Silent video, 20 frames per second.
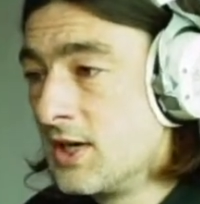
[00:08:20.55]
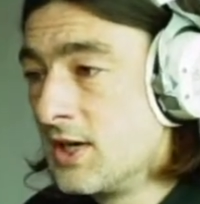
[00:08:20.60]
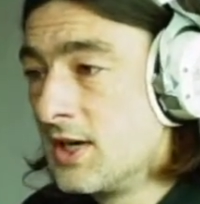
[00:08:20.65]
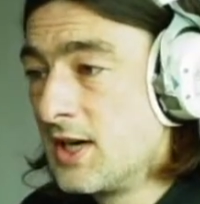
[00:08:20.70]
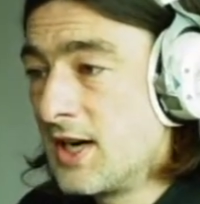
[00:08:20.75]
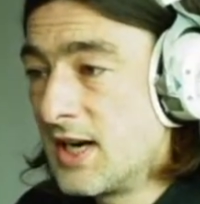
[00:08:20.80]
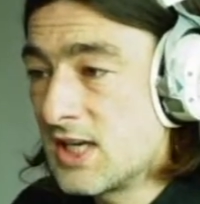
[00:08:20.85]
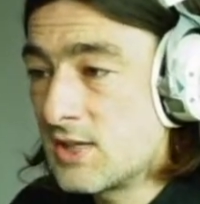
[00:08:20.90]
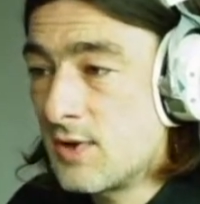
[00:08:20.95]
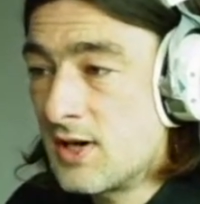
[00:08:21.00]

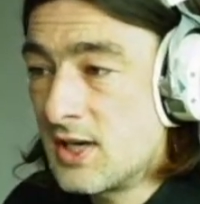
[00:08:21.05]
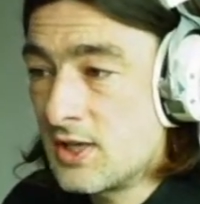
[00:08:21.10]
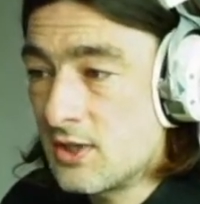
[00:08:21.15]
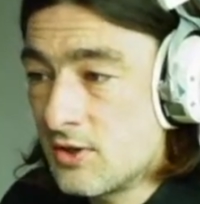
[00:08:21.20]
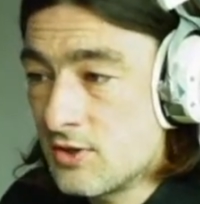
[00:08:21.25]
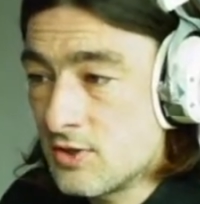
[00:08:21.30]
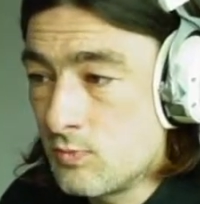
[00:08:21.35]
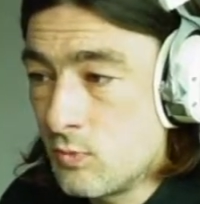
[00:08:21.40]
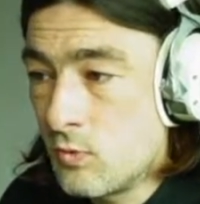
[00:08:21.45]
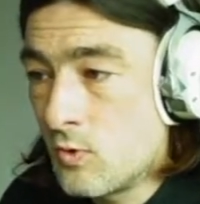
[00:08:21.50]
And he's wearing
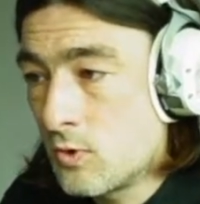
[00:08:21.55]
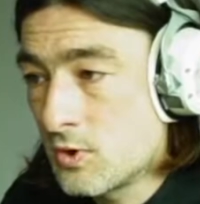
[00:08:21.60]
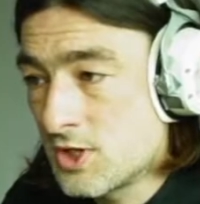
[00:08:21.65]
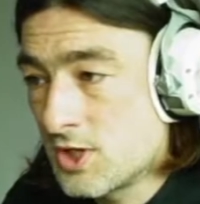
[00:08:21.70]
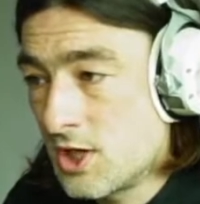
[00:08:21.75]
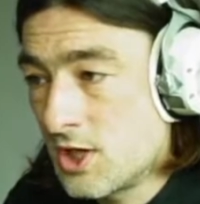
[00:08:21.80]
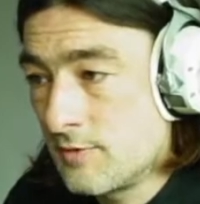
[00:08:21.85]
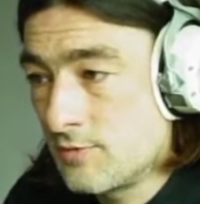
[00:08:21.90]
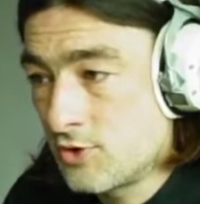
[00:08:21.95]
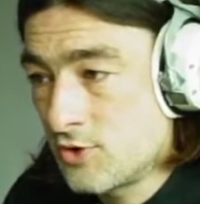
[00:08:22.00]
those
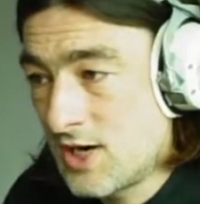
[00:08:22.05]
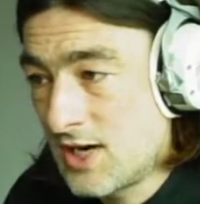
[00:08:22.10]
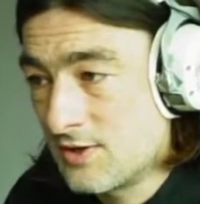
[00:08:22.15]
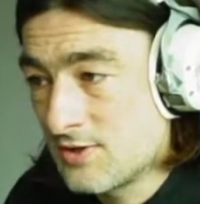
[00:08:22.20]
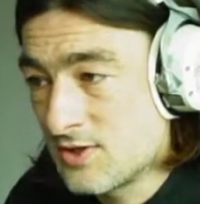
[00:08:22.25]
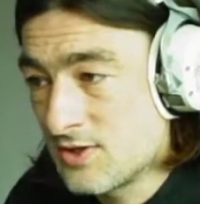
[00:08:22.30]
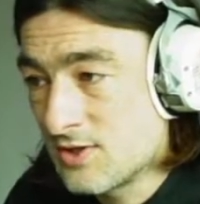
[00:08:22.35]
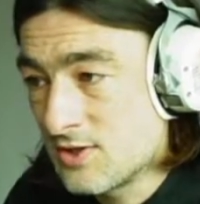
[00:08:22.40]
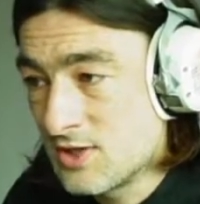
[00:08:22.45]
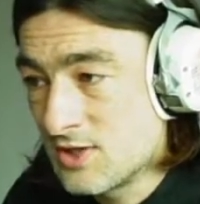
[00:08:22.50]
wartime
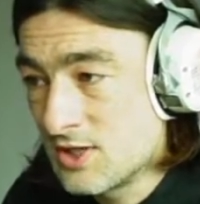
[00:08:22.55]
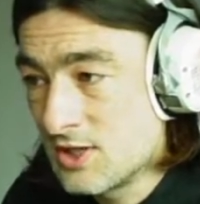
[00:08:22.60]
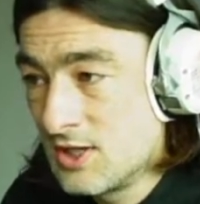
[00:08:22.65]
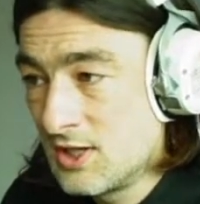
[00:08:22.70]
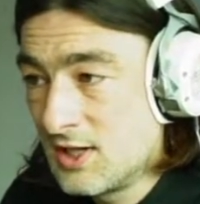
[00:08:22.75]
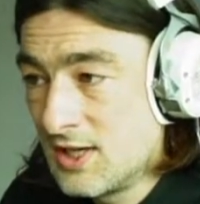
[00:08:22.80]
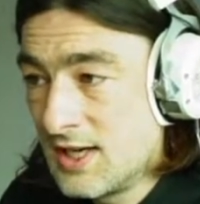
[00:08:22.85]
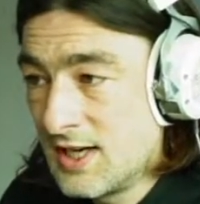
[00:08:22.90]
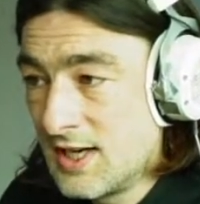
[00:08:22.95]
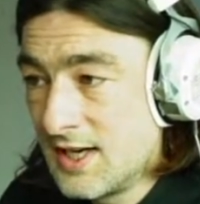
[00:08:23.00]
trousers,
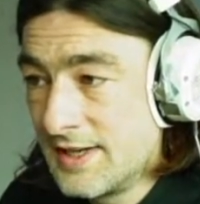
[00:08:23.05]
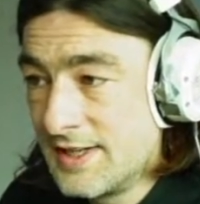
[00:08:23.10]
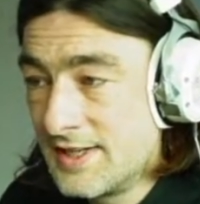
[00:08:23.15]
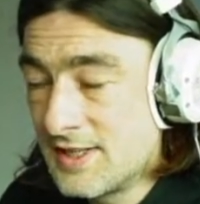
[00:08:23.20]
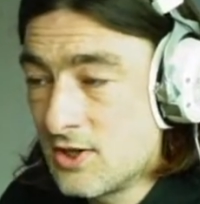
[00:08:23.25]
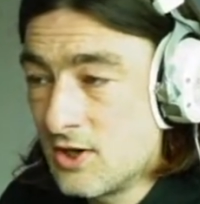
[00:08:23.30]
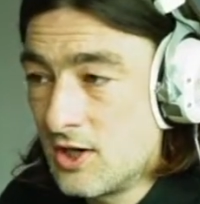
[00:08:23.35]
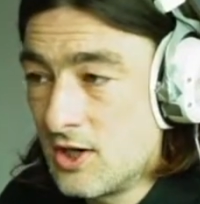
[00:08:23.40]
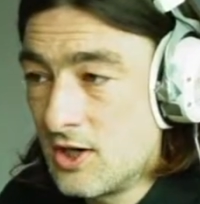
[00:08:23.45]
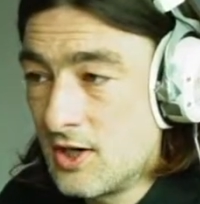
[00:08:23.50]
and he's
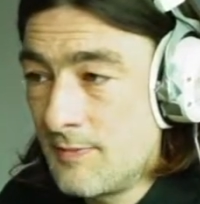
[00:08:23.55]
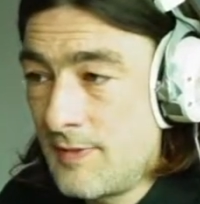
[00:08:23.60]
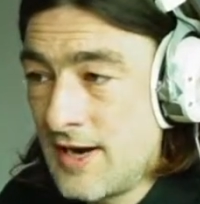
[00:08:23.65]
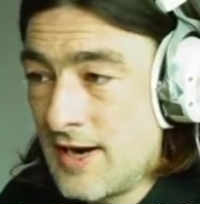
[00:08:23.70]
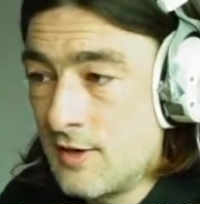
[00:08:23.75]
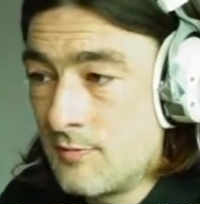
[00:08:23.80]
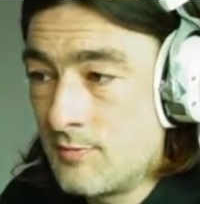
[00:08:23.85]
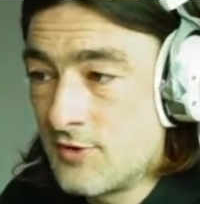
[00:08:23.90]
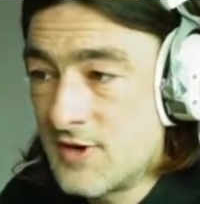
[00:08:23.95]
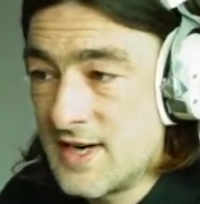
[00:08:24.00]
got a
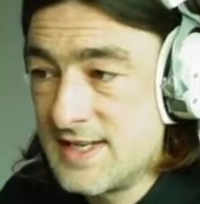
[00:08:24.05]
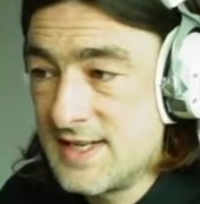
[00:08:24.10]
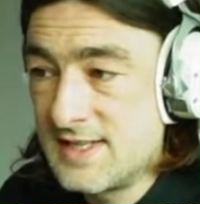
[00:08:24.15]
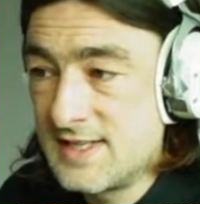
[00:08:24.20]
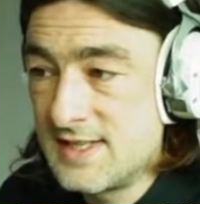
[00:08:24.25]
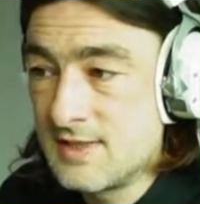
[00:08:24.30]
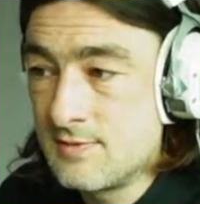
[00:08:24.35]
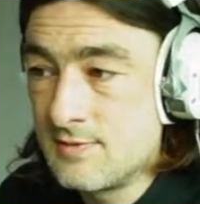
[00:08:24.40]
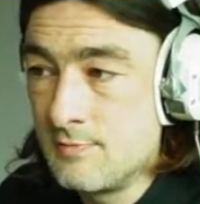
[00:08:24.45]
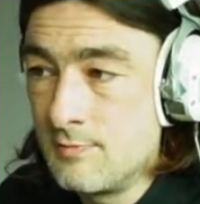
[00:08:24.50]
pair of
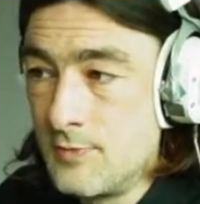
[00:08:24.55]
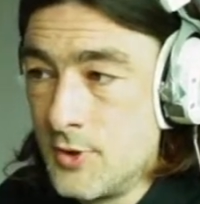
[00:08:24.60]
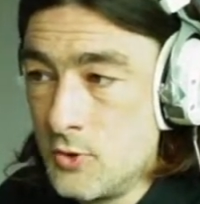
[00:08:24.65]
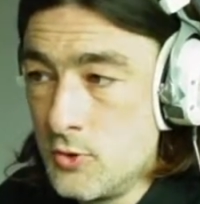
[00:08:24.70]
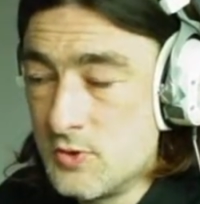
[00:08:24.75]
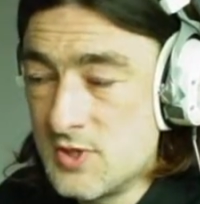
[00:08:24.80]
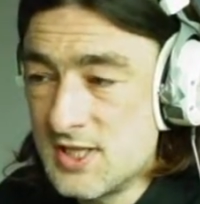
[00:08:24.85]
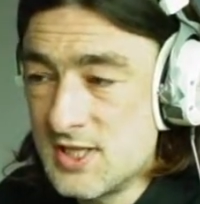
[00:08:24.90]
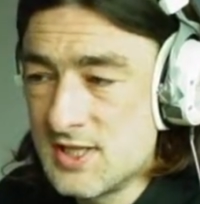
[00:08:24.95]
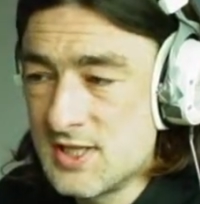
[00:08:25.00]
braces and
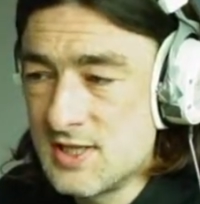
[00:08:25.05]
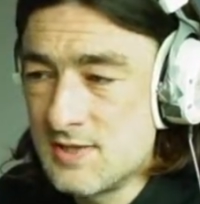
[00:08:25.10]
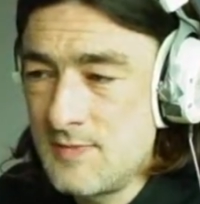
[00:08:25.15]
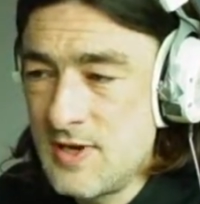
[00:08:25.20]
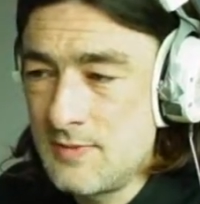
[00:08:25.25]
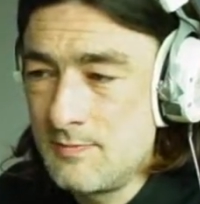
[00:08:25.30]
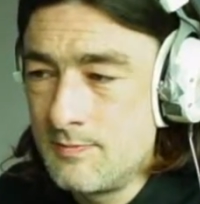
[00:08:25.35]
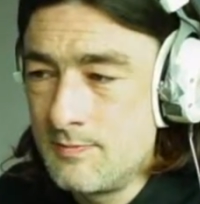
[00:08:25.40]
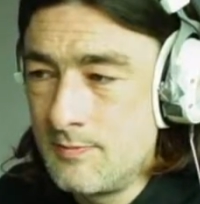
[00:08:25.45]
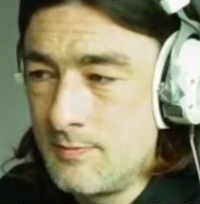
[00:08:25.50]
boots, hasn't he?
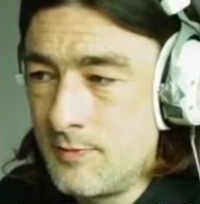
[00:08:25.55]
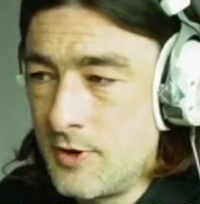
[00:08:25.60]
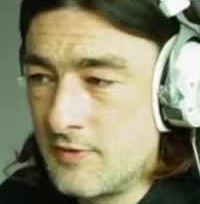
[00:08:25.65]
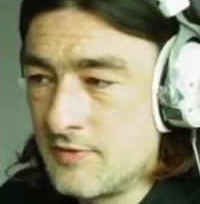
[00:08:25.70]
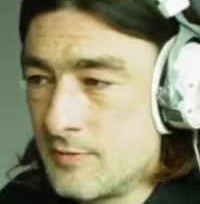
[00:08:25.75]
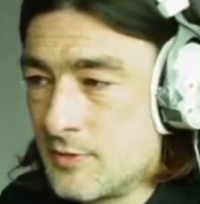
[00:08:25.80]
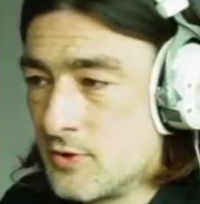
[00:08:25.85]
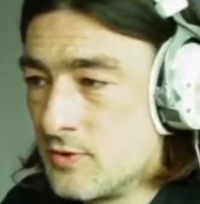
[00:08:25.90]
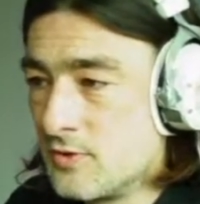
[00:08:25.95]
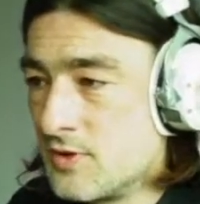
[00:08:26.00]
Big bother
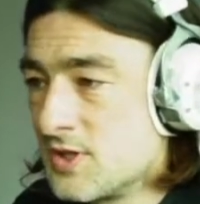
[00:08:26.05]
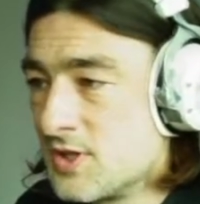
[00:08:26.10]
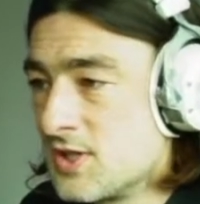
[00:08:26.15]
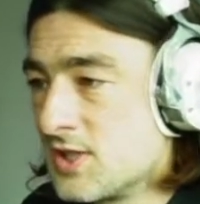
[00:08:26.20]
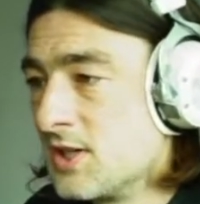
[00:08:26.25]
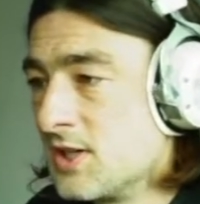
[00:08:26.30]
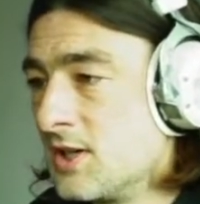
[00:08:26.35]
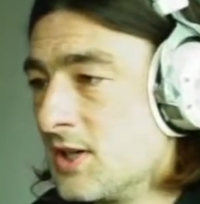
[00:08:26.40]
boots.